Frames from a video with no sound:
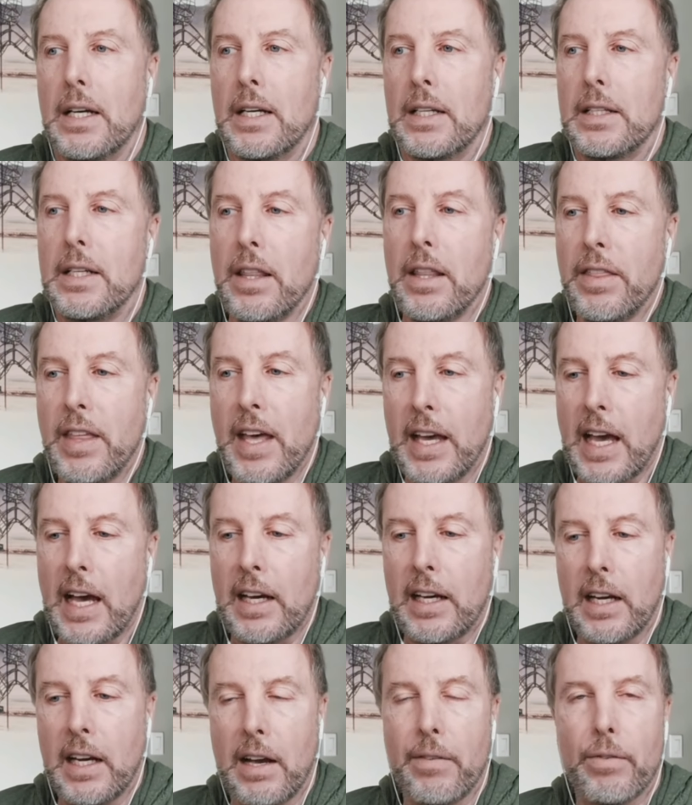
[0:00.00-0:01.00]
Didn't think I
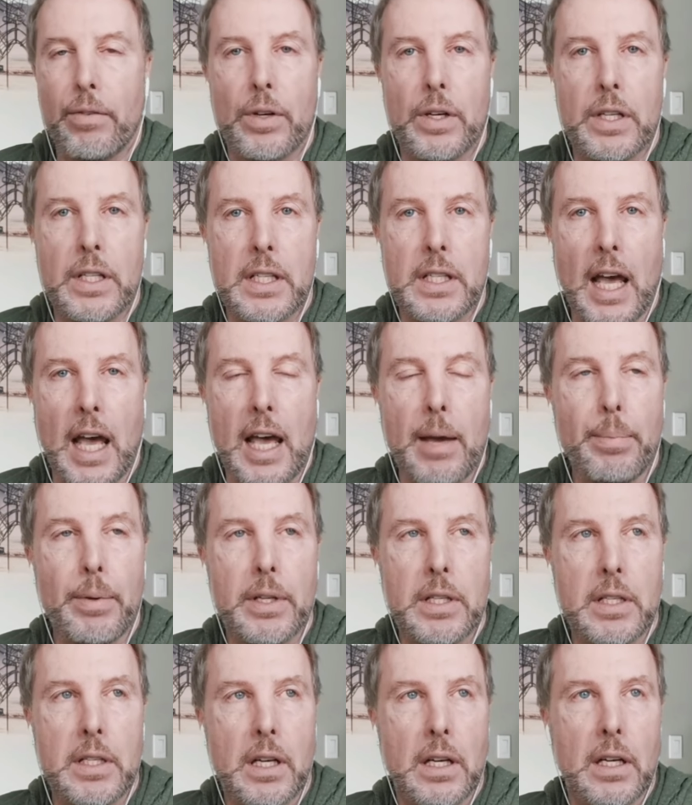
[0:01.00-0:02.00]
could ever escape
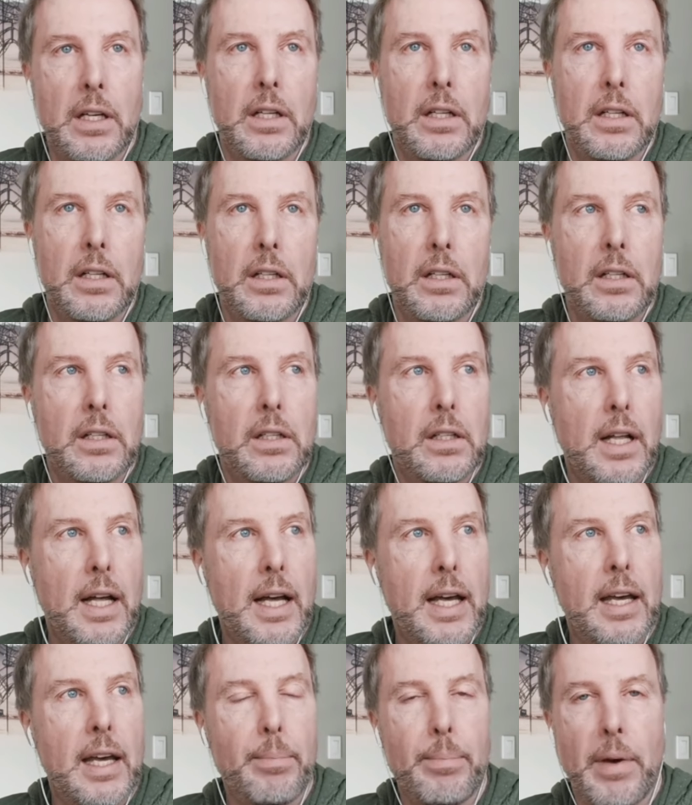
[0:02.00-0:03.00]
until I
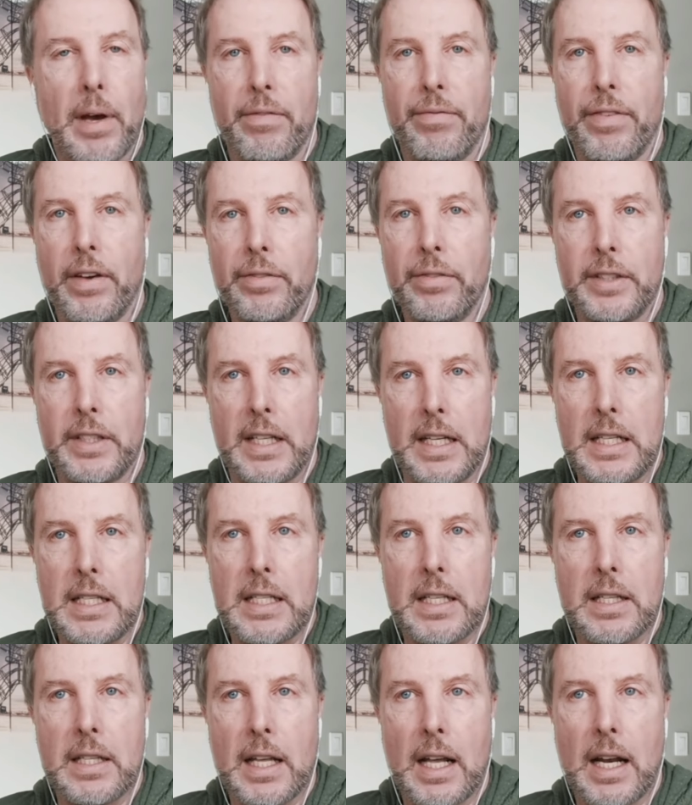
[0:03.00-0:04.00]
hit my 50s
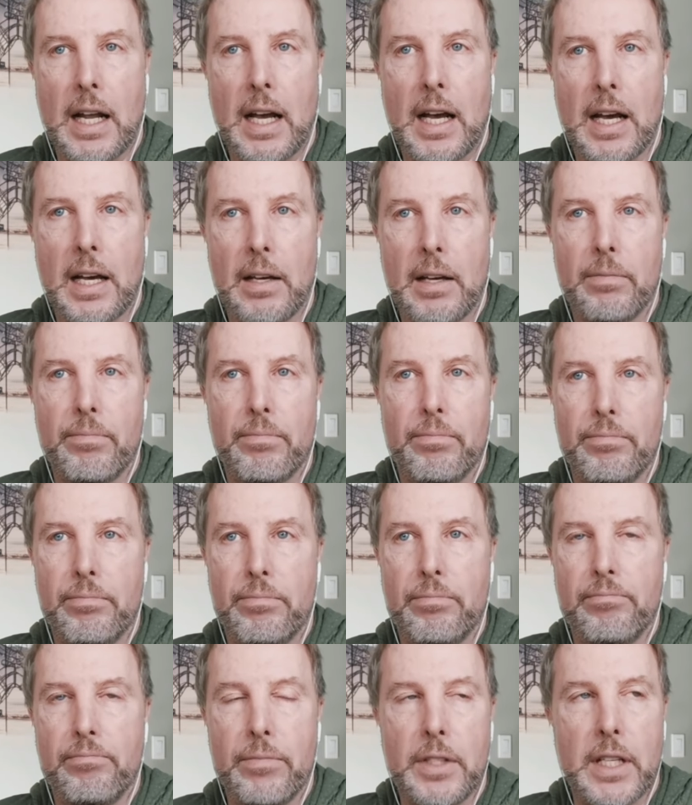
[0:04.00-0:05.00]
and then I
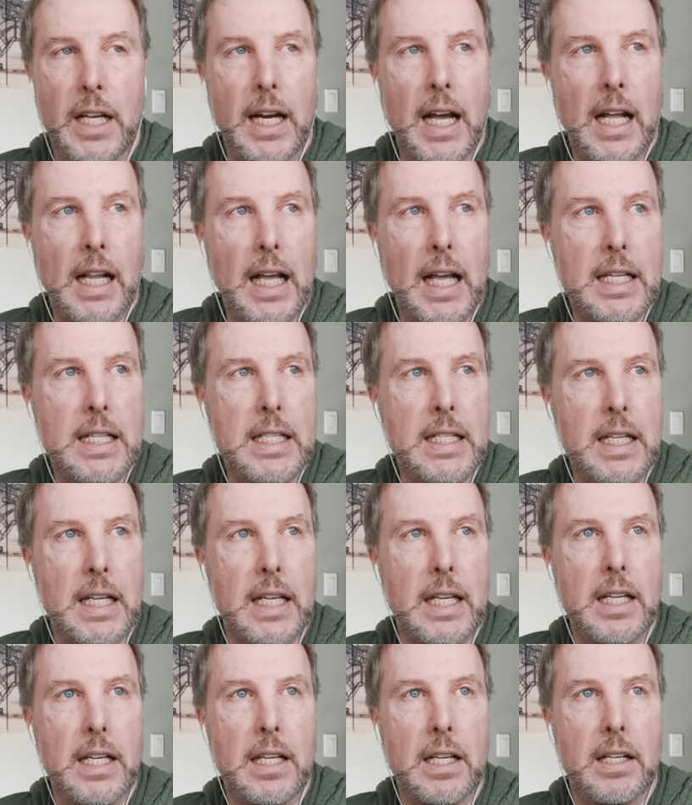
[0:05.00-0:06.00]
did
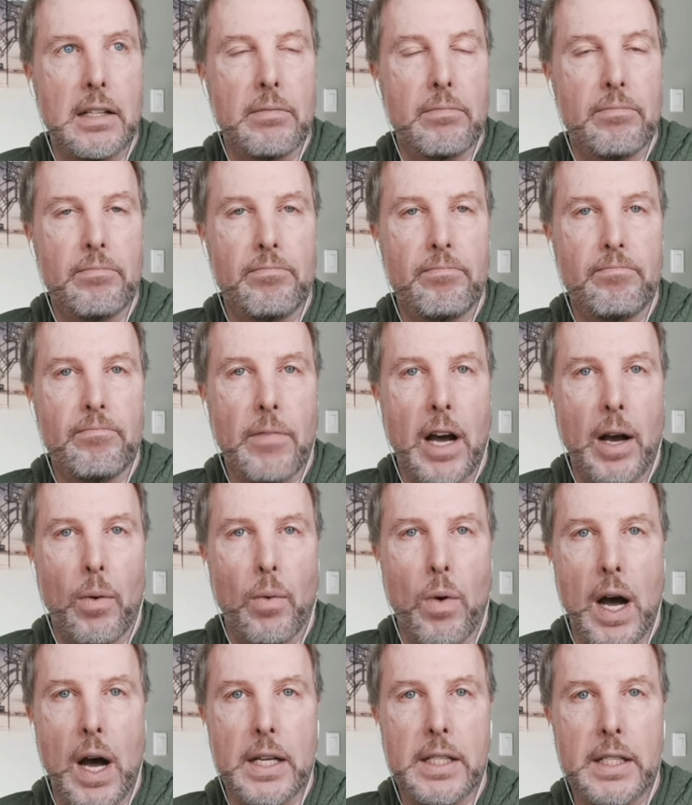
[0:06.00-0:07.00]
LSD and
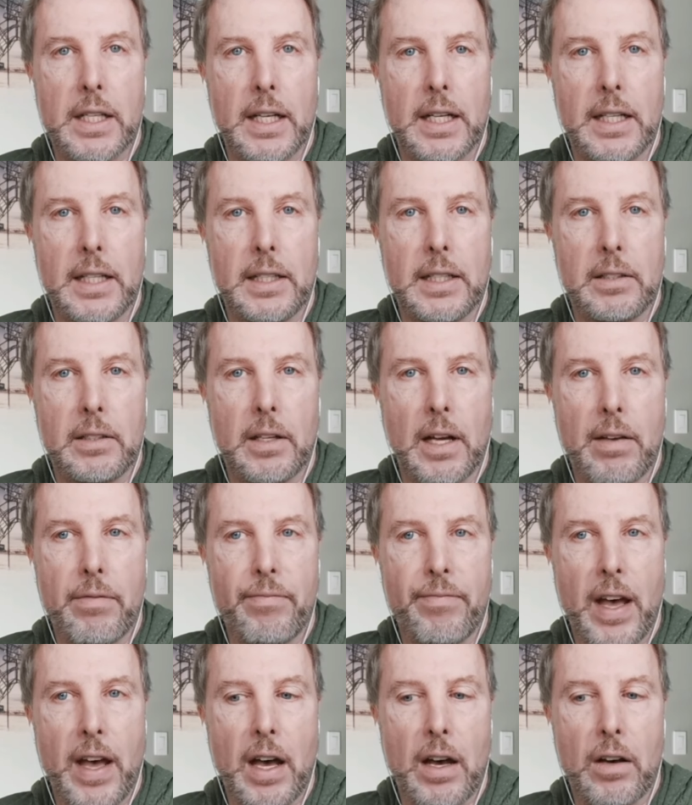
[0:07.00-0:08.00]
ayahuasca and I
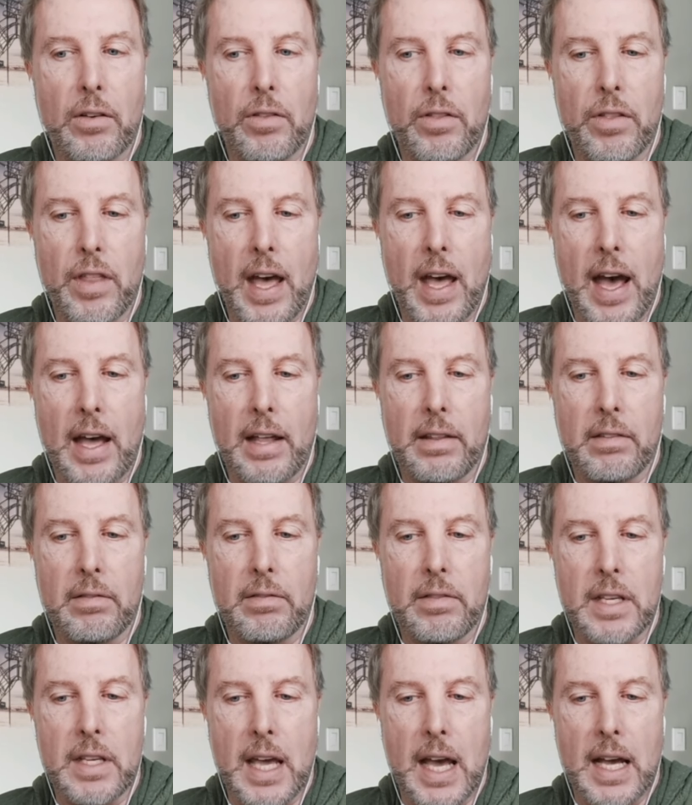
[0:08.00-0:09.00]
found that
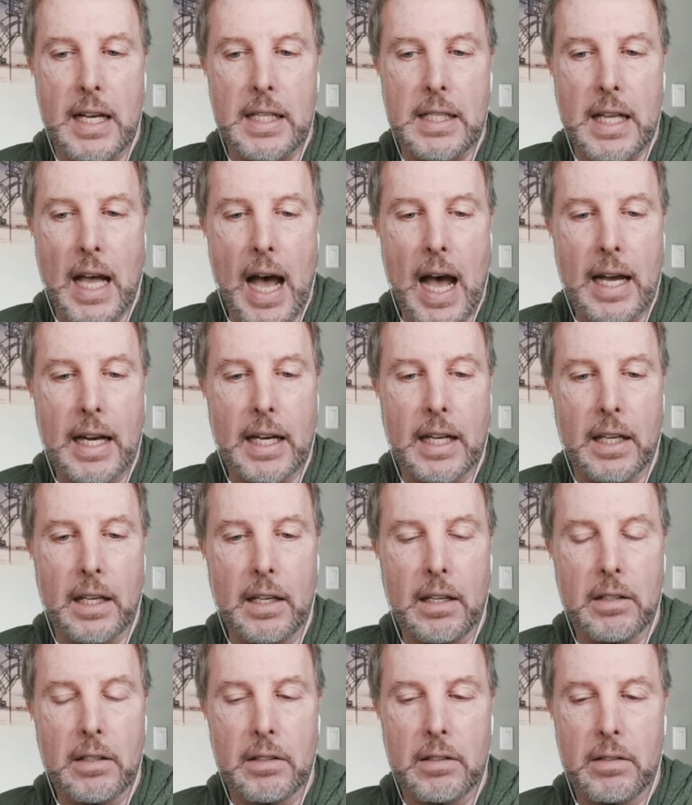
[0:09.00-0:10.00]
the anxiety
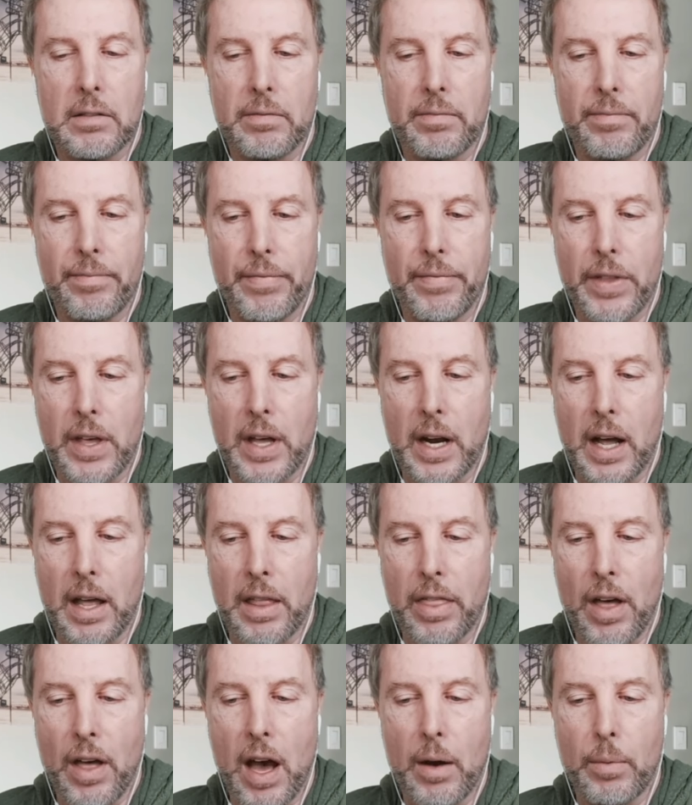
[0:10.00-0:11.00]
that I
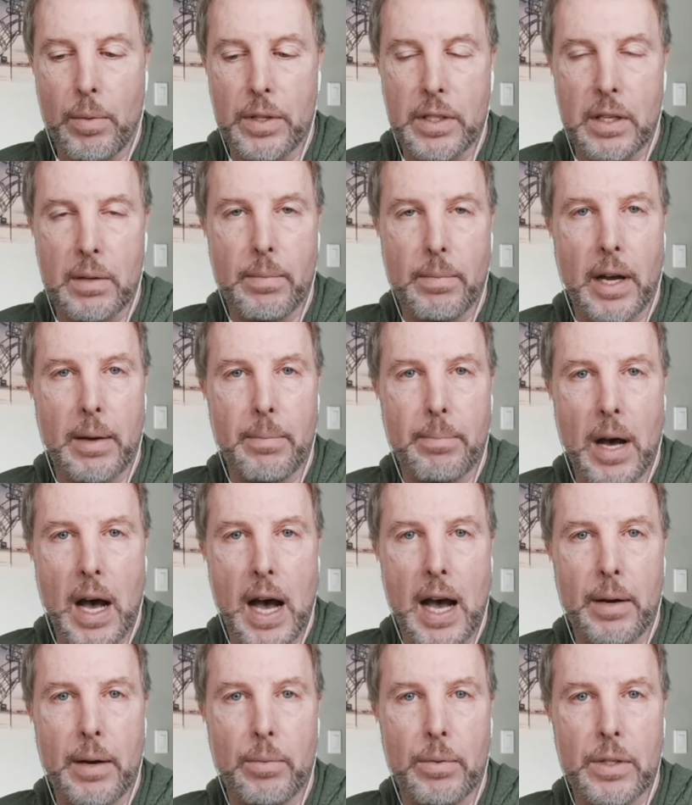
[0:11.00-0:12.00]
thought was in my
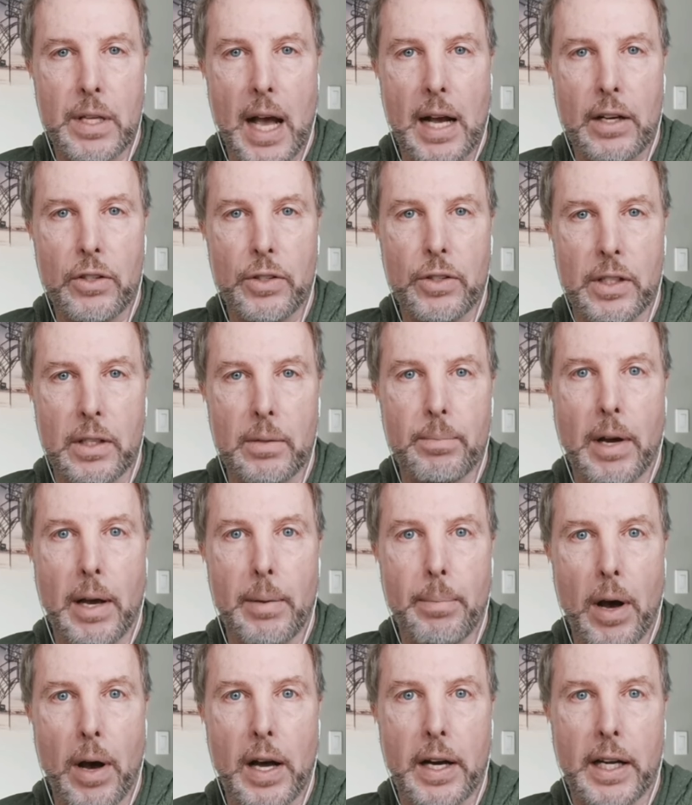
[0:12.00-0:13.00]
mind was actually in my
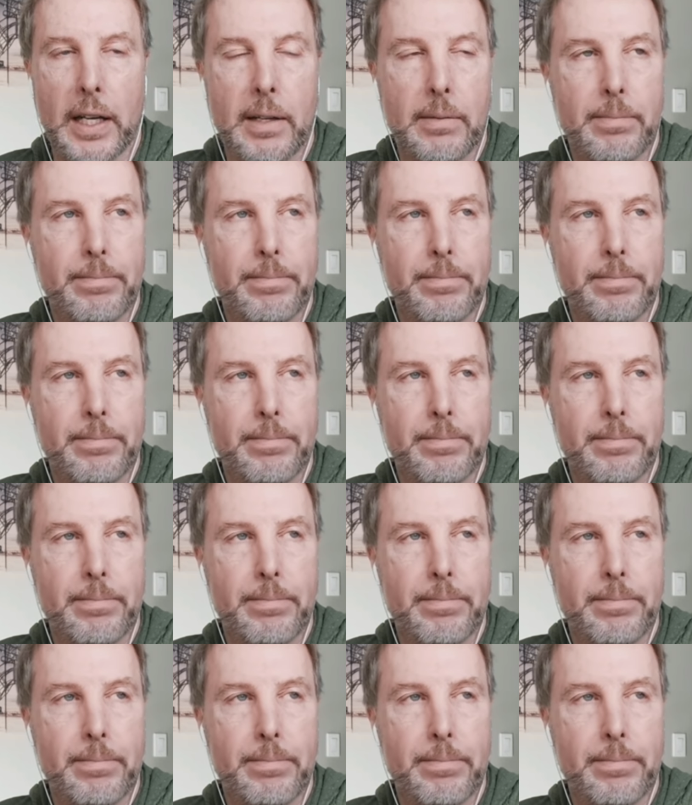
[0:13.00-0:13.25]
body.